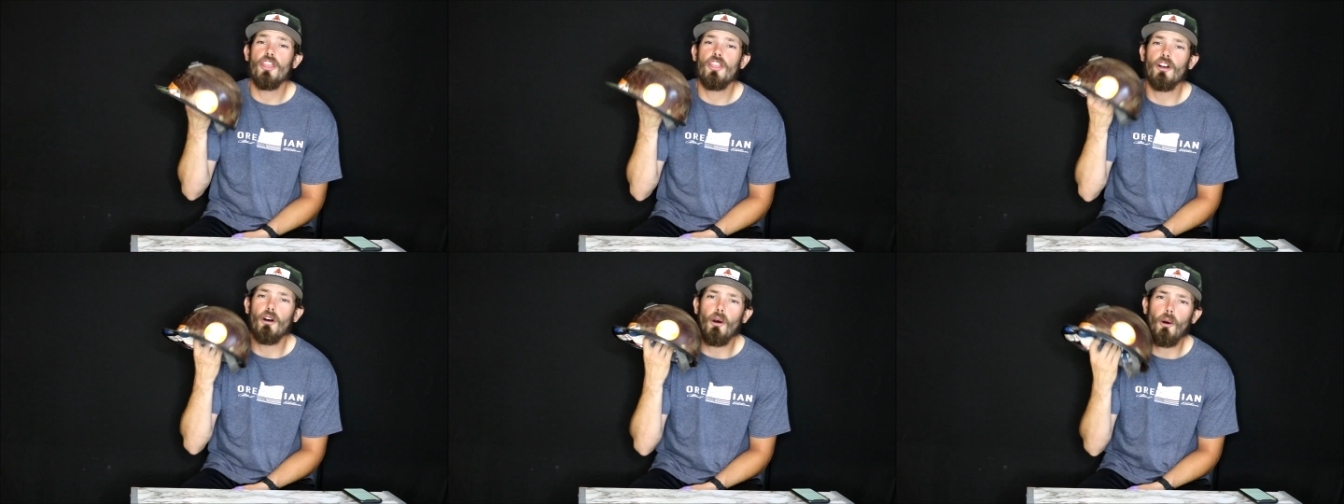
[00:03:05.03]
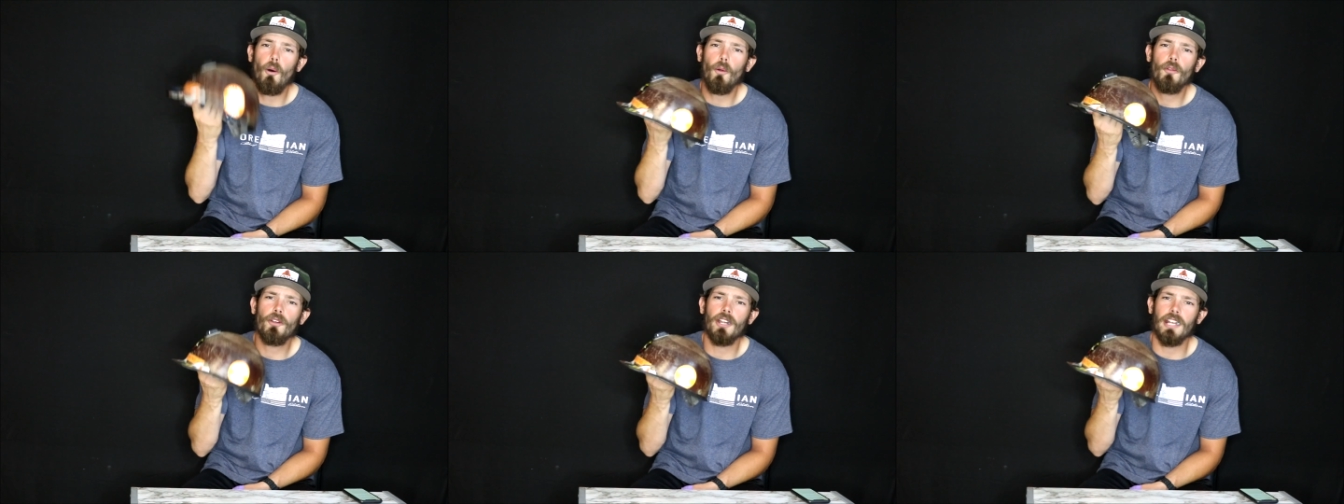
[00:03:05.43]
The
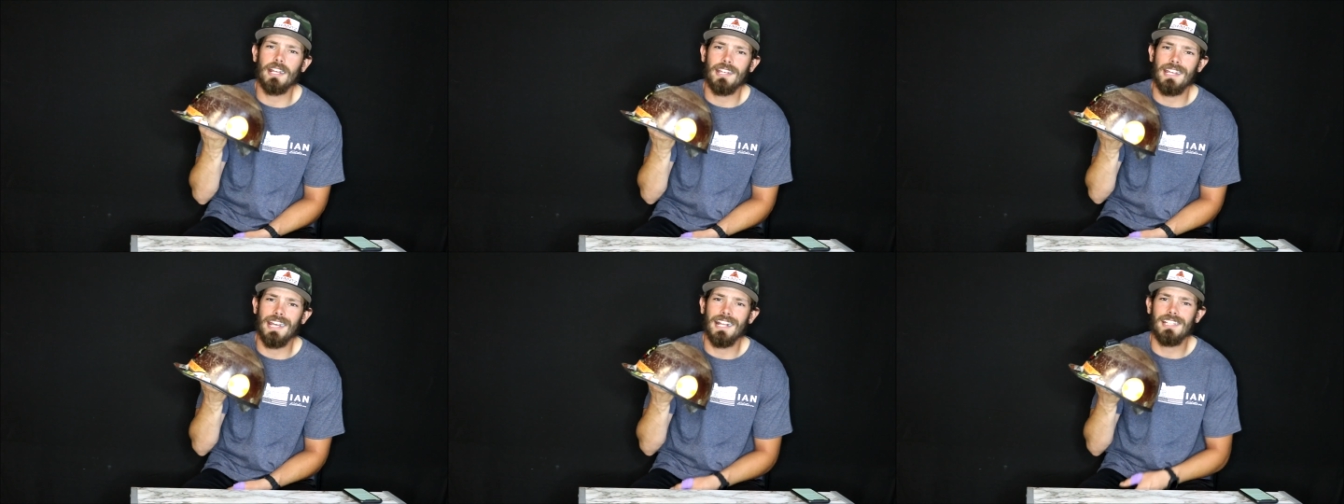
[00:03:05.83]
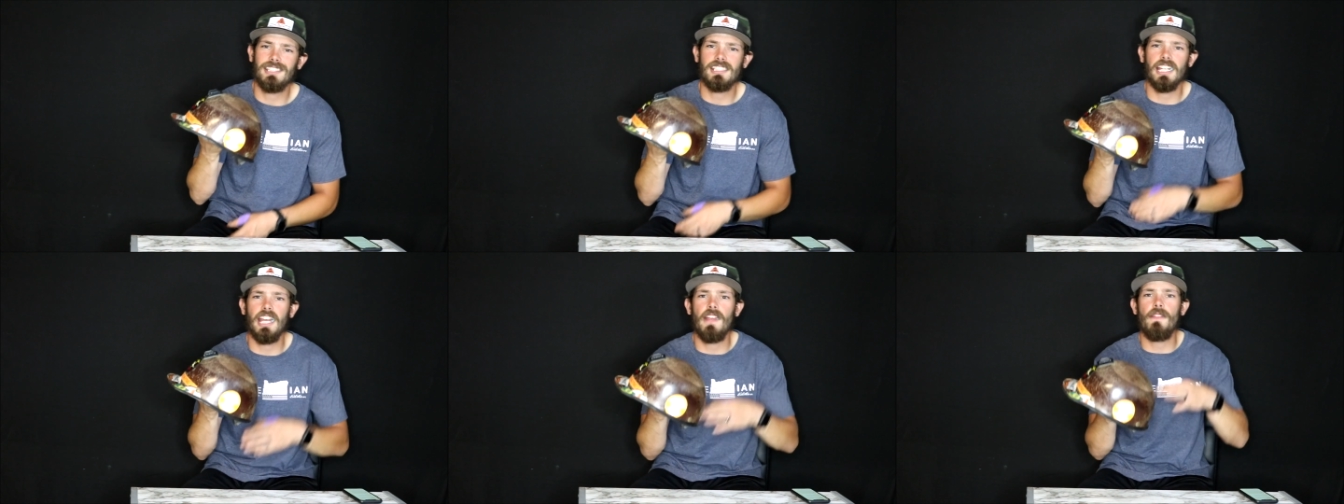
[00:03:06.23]
older it
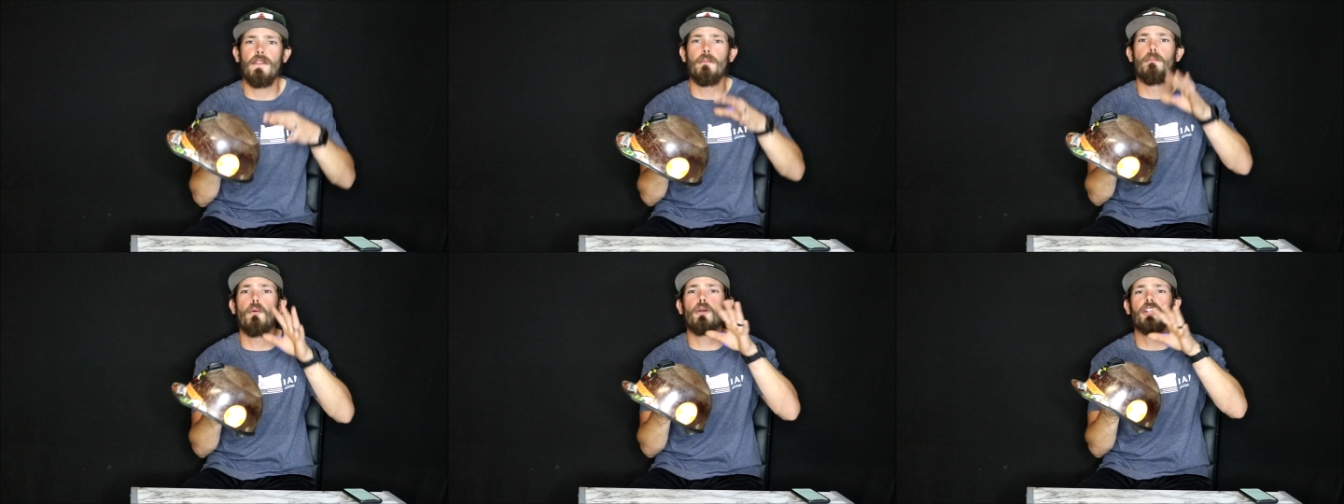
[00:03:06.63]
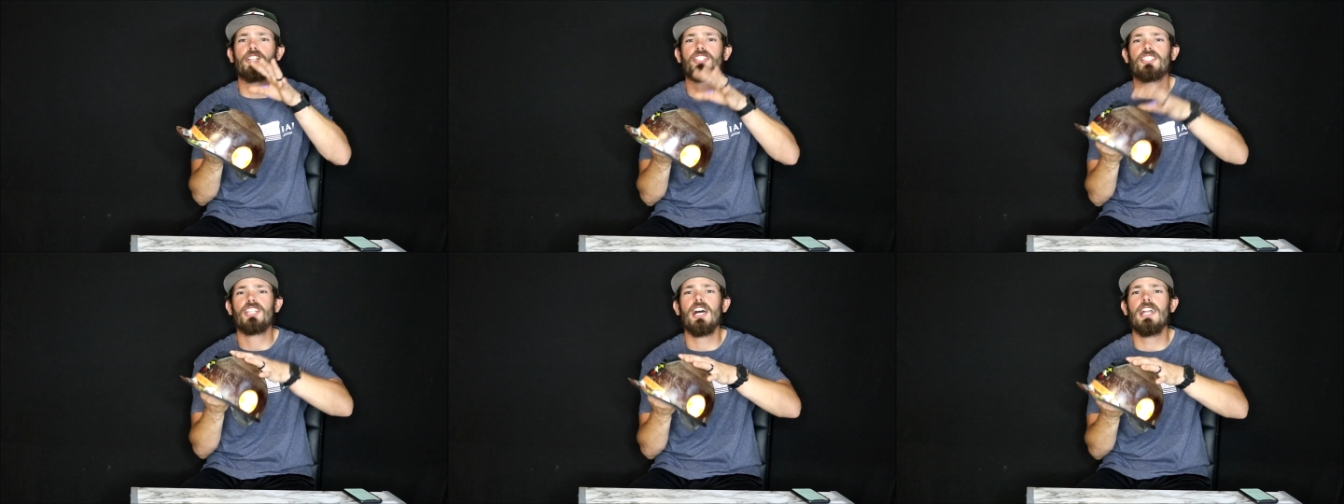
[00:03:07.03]
gets and the more
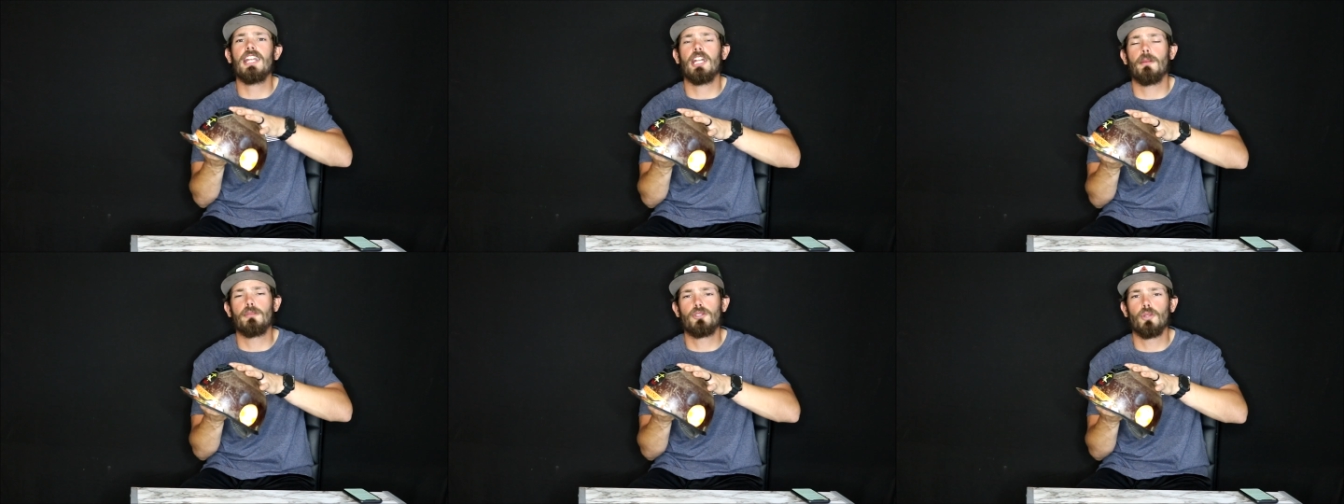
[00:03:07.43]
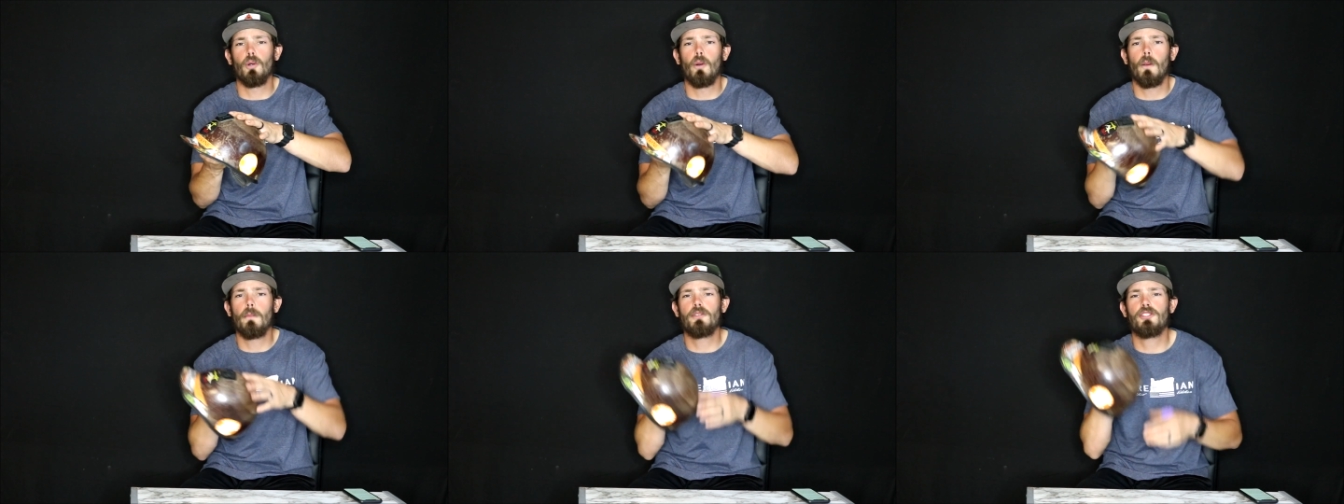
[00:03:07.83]
sun it
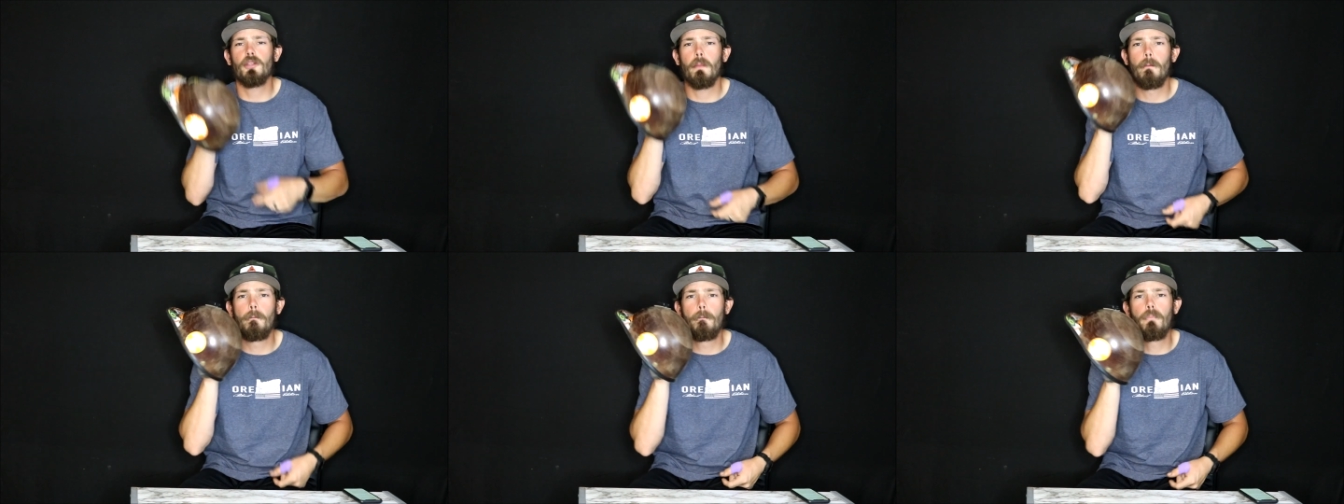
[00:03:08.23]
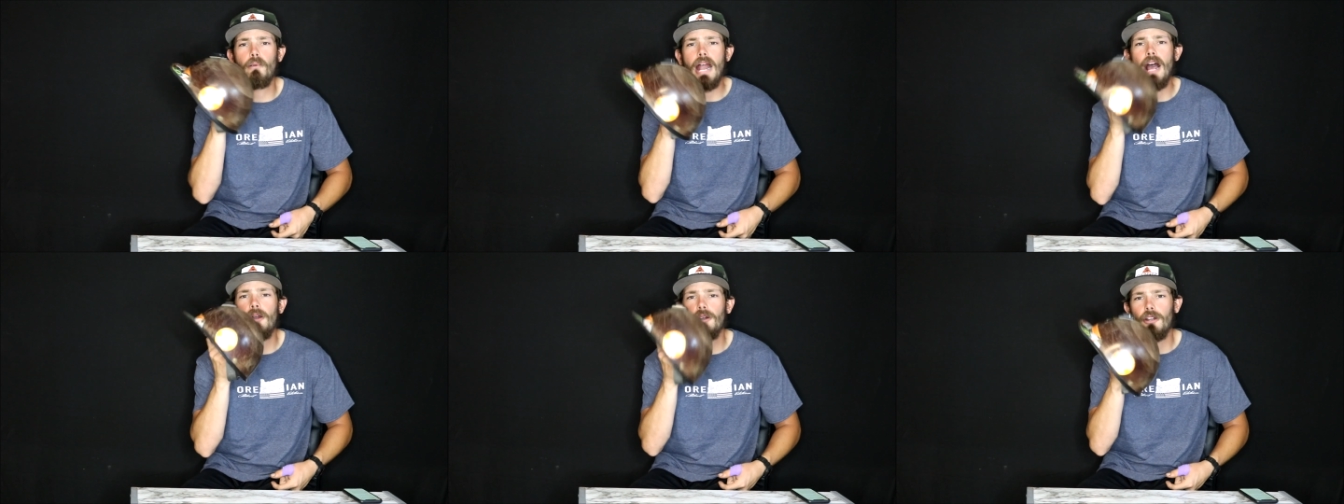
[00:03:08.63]
absorbs, the
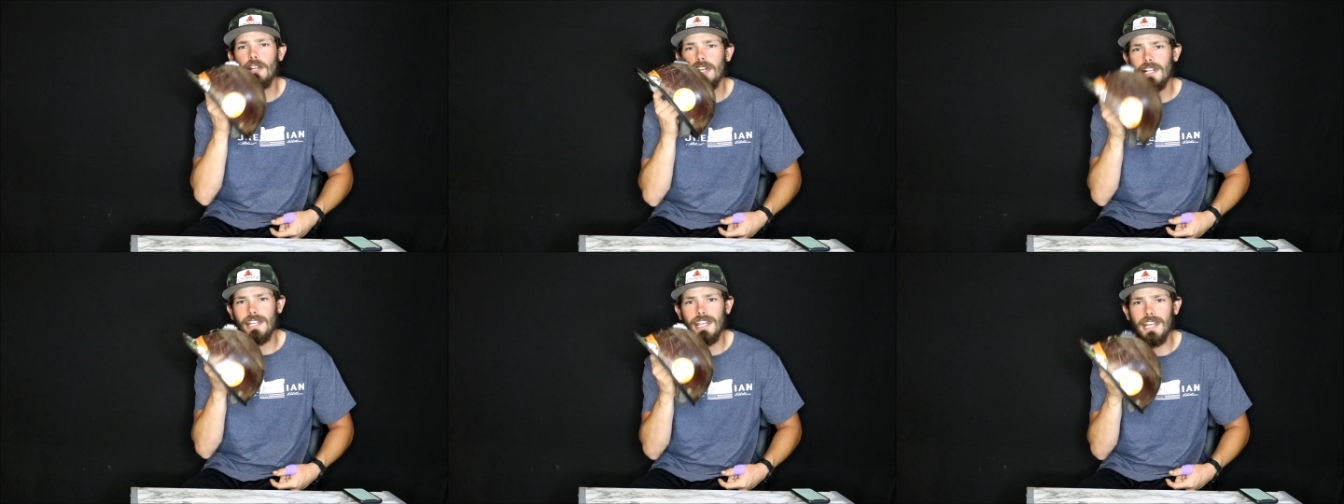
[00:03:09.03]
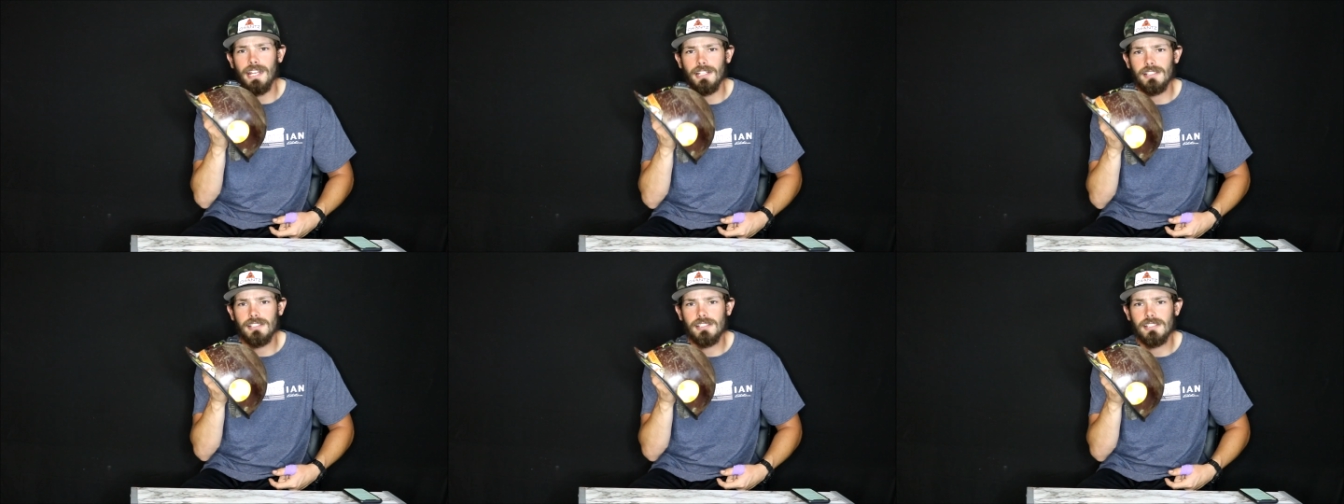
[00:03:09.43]
browner it
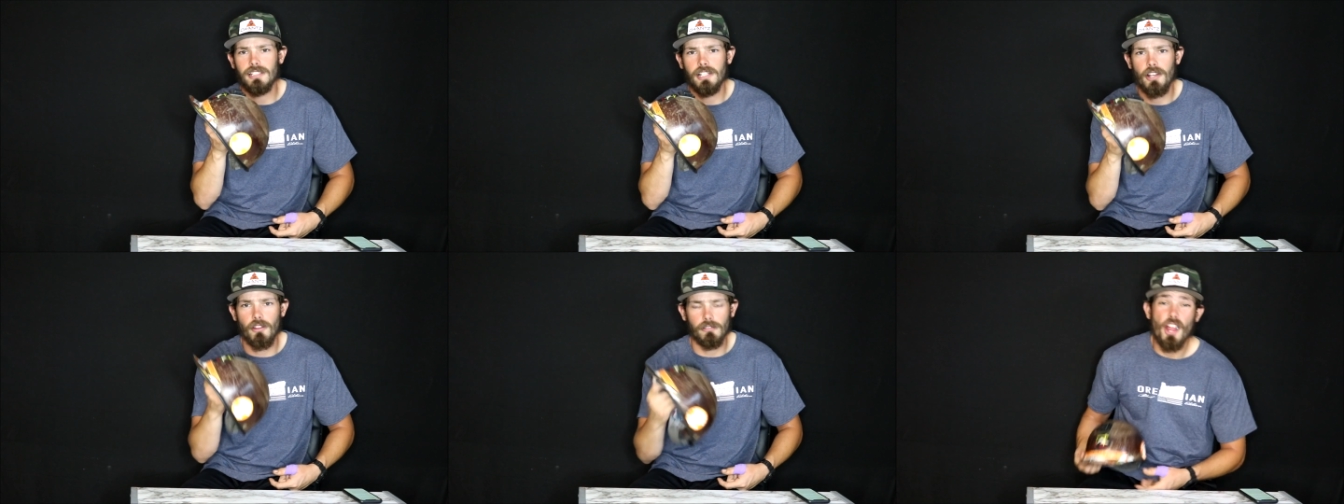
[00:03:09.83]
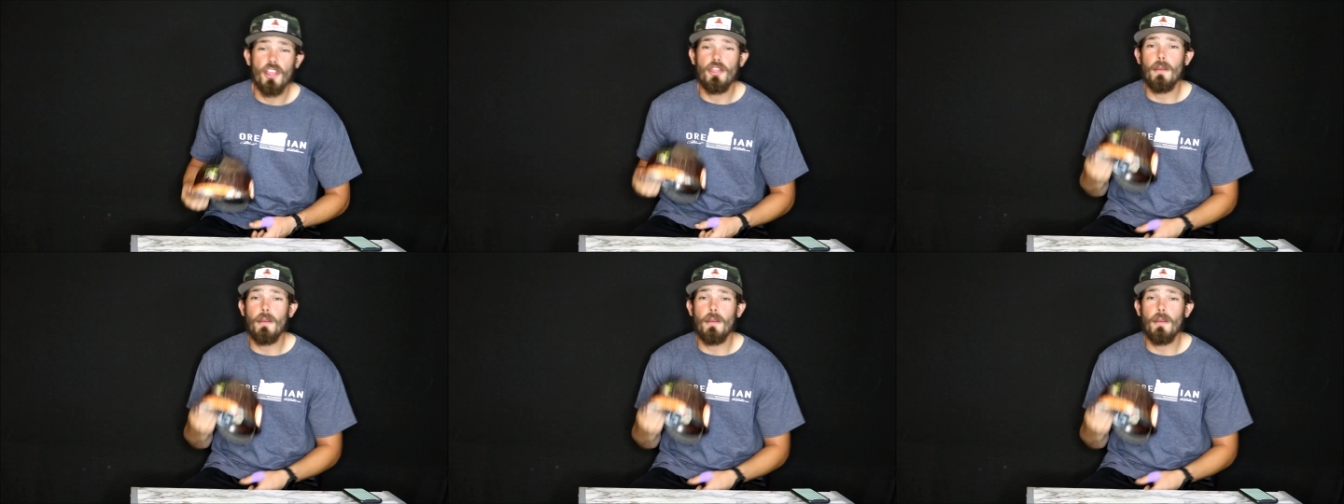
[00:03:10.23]
gets.